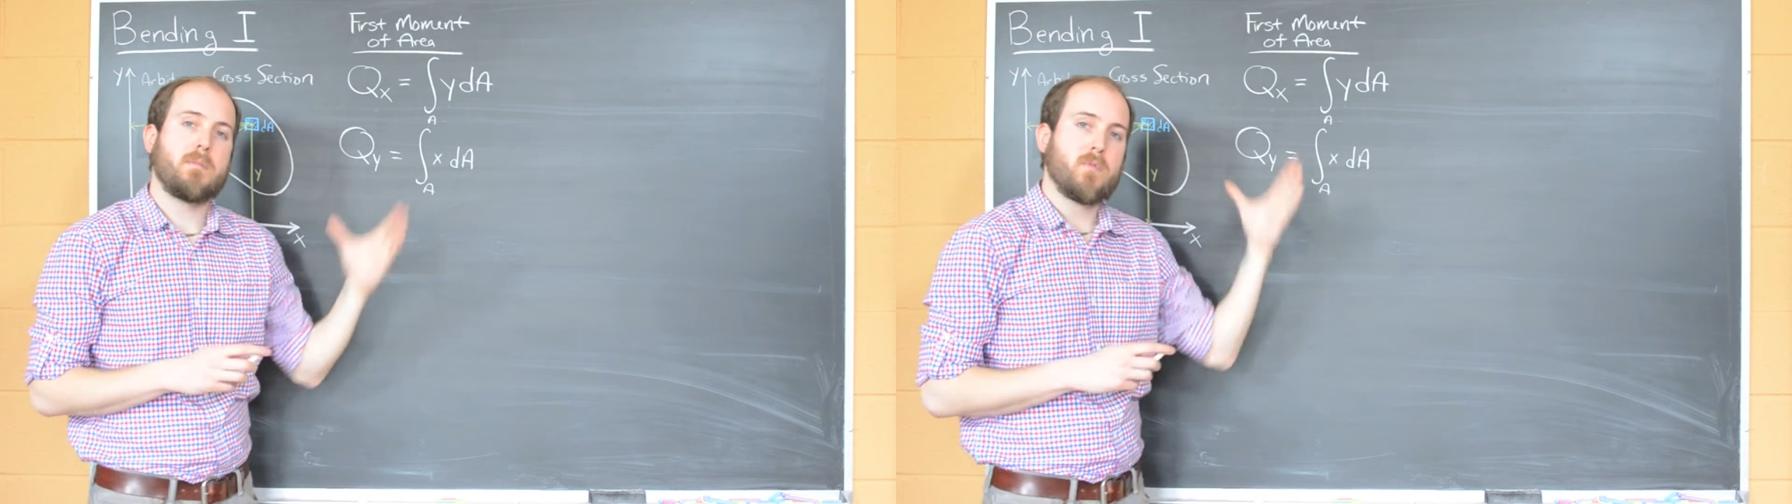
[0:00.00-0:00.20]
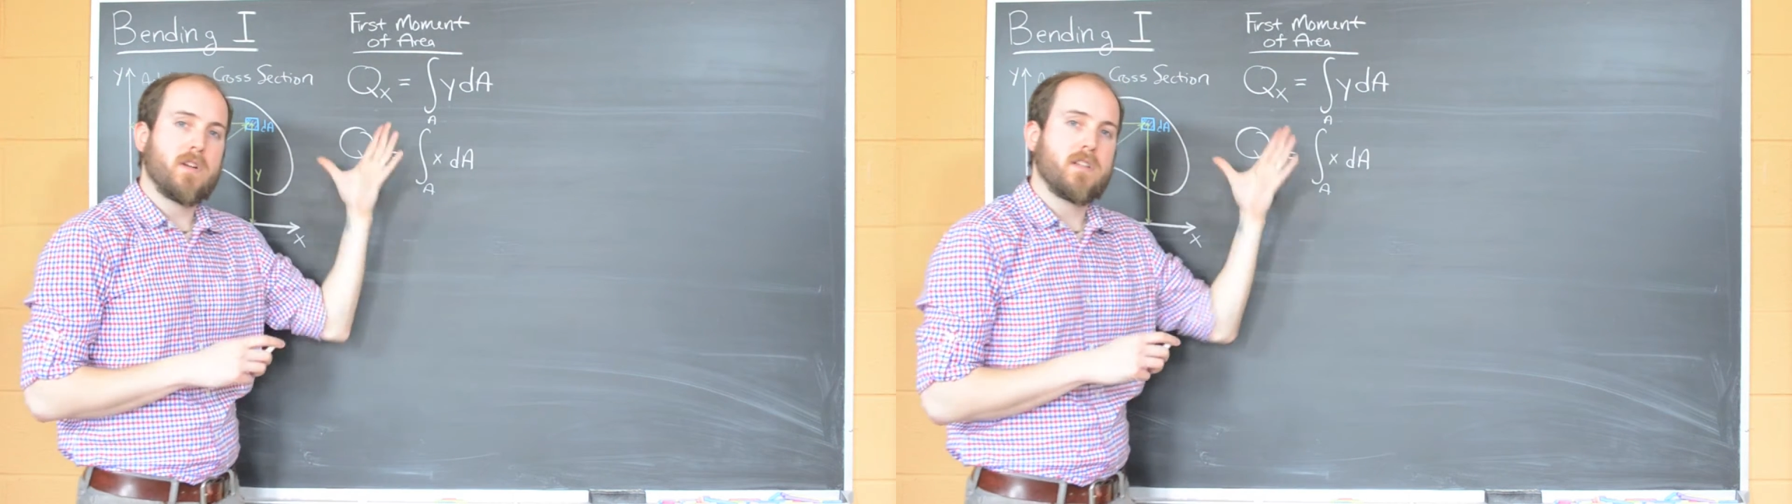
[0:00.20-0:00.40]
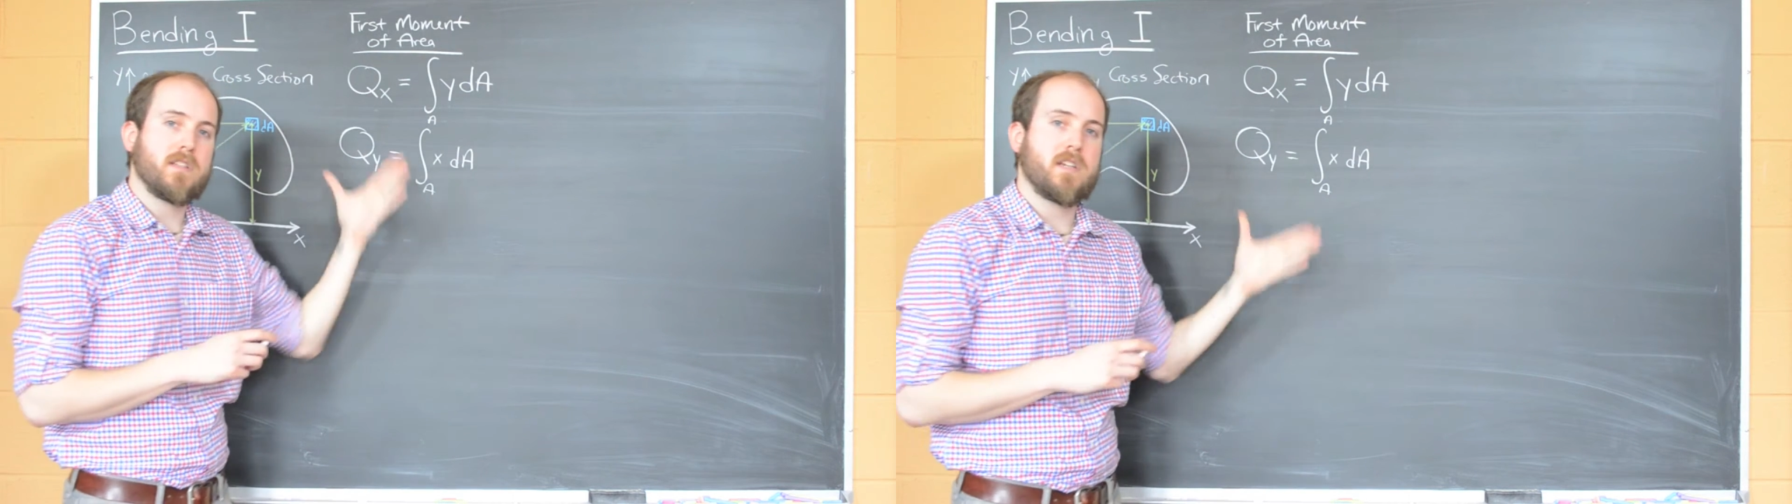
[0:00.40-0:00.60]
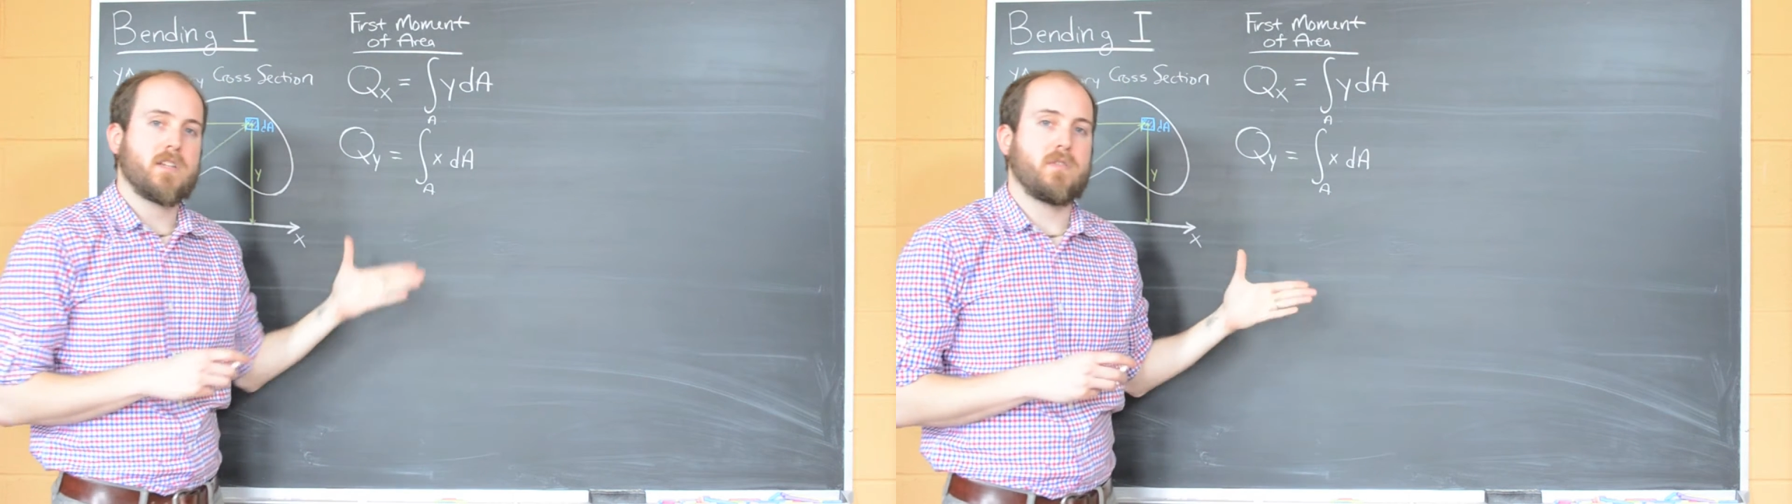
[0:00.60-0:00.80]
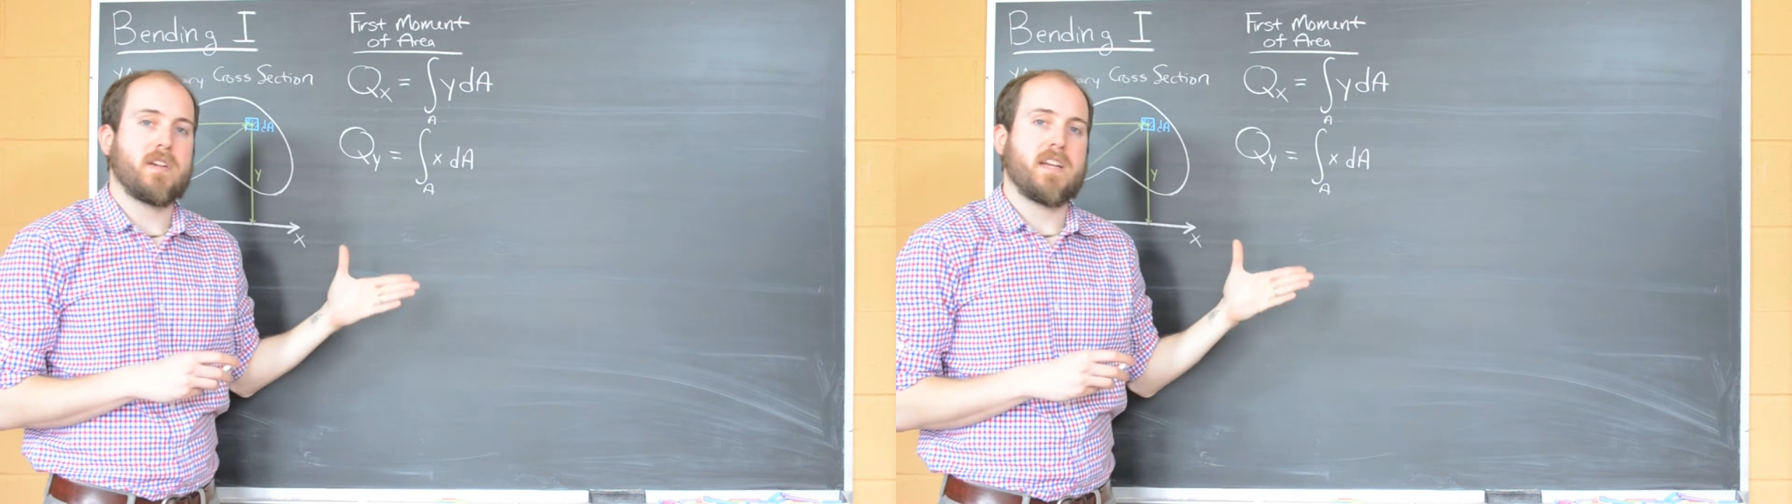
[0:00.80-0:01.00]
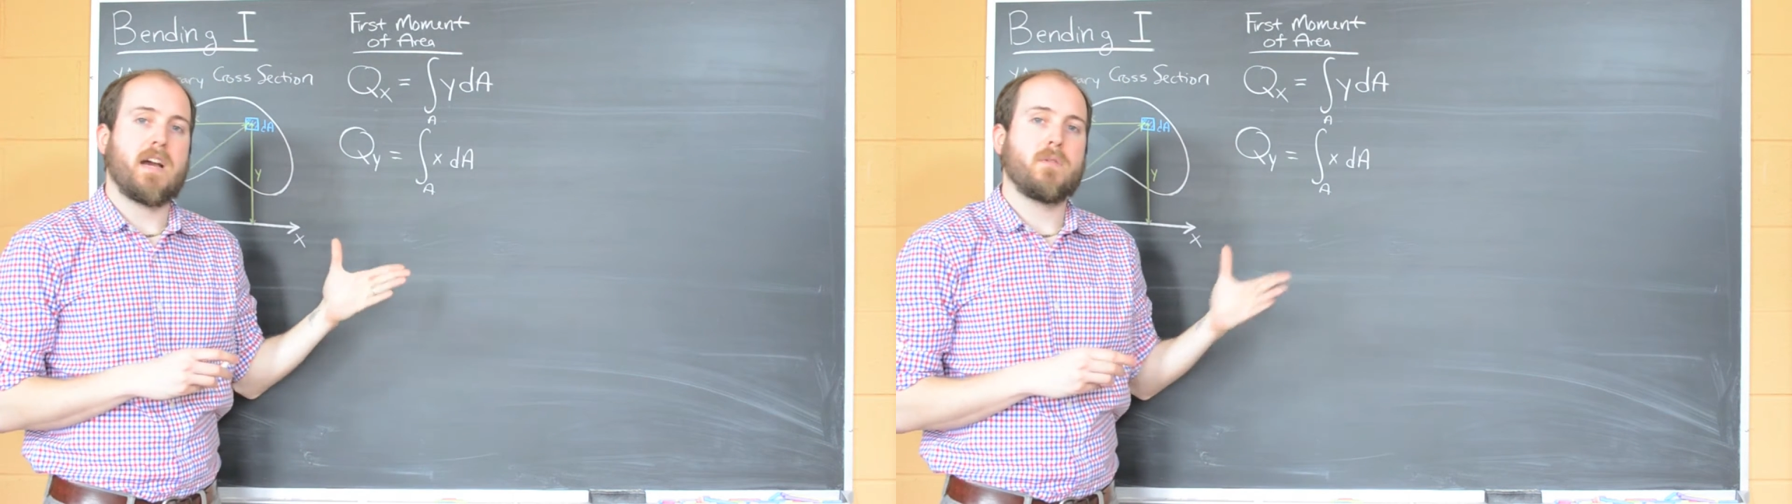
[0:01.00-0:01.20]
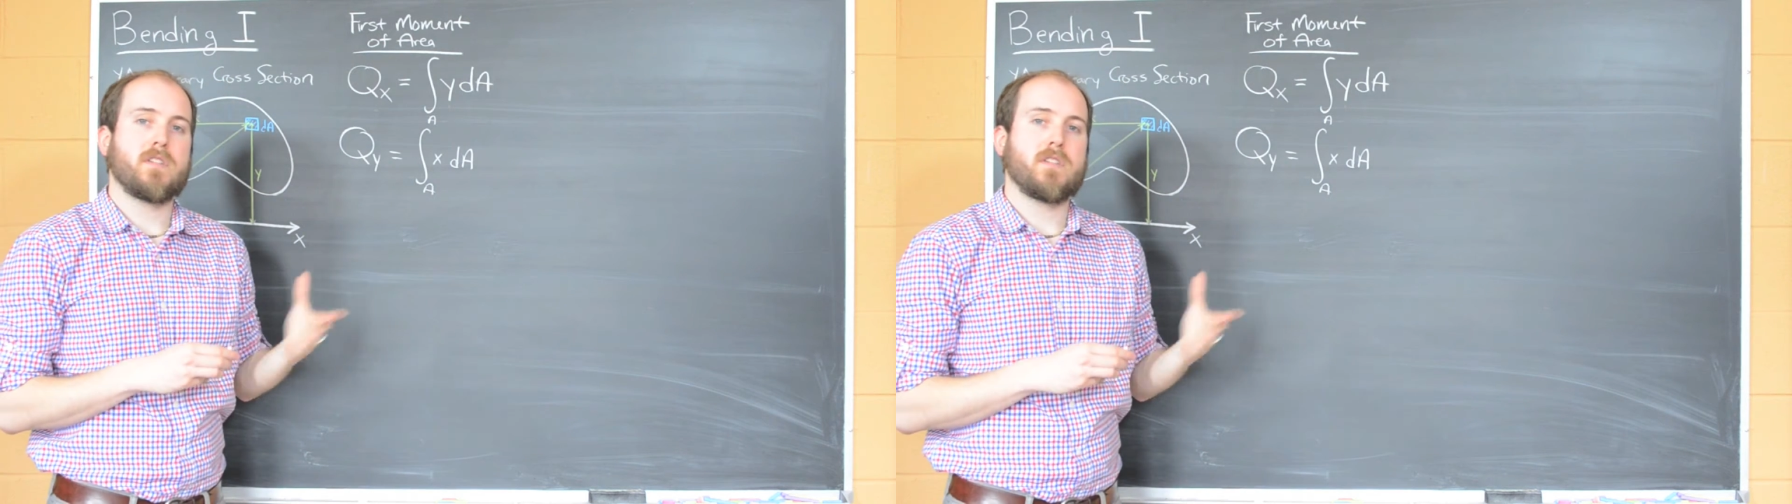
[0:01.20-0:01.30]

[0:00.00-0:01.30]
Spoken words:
up we're going to discuss right now,